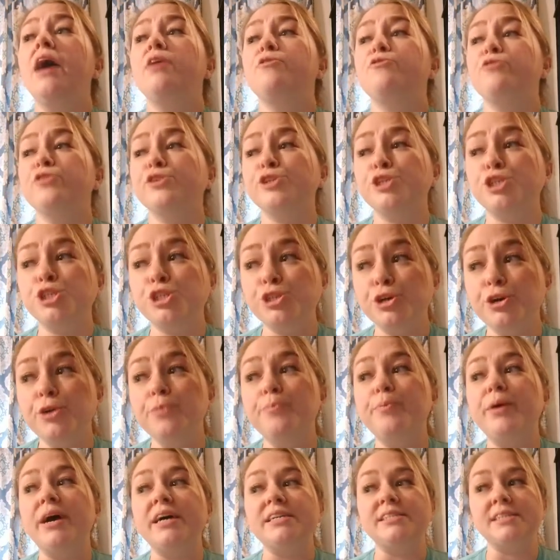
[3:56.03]
for
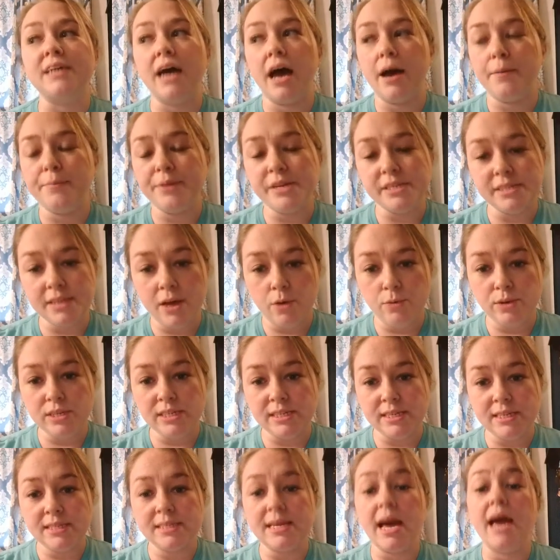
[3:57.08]
sure, bedtime is
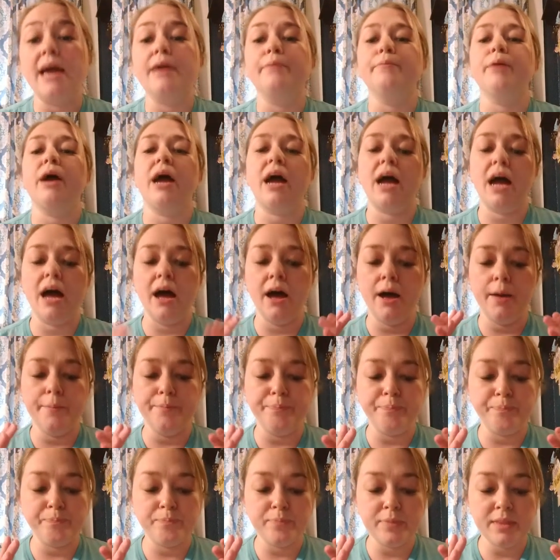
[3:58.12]
always the same.
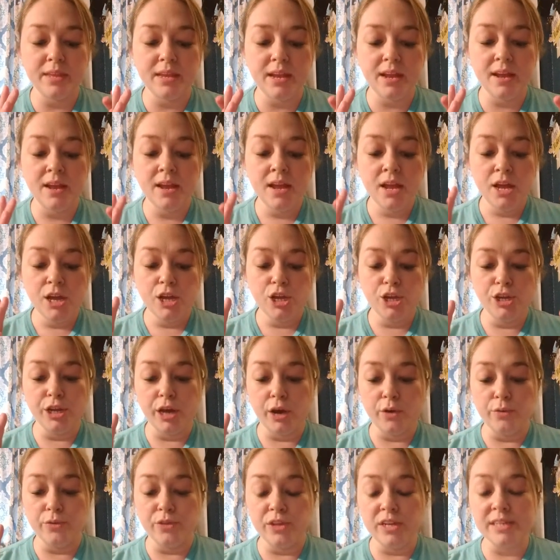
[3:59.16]
Um, you
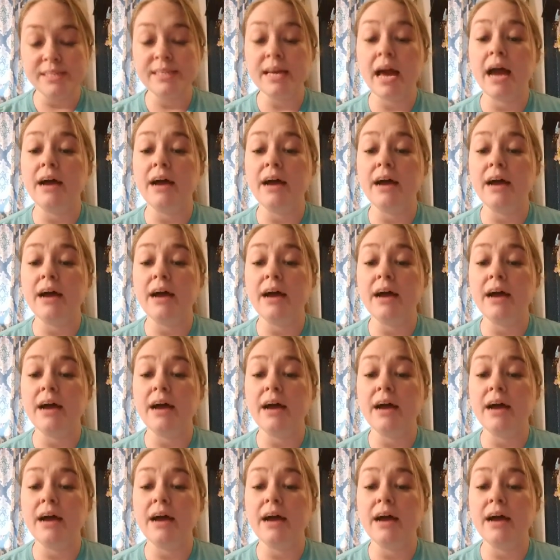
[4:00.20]
know, this